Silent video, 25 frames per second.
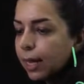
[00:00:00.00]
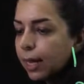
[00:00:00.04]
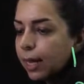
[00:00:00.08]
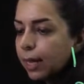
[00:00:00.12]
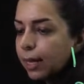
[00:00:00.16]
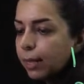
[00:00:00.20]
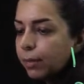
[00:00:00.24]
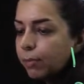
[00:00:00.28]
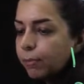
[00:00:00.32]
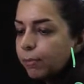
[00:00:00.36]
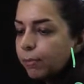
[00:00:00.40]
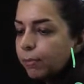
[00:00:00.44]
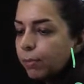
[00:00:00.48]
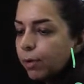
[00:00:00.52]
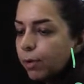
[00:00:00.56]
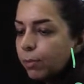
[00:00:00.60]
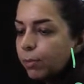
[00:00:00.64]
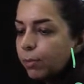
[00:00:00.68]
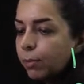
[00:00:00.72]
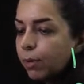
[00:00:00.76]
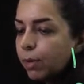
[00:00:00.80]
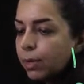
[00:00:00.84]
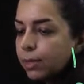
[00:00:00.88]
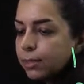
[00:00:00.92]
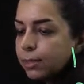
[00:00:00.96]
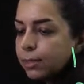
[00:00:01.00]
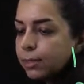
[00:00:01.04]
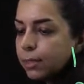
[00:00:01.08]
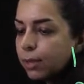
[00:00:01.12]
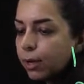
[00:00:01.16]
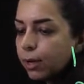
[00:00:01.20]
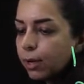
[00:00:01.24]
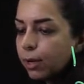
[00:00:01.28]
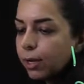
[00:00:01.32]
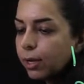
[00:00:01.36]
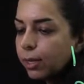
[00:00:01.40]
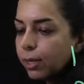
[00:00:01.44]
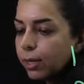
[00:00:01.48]
and 1 plus
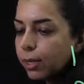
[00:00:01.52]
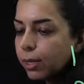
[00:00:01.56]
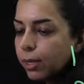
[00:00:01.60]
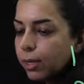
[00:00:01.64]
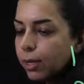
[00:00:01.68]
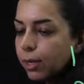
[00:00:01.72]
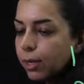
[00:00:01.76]
I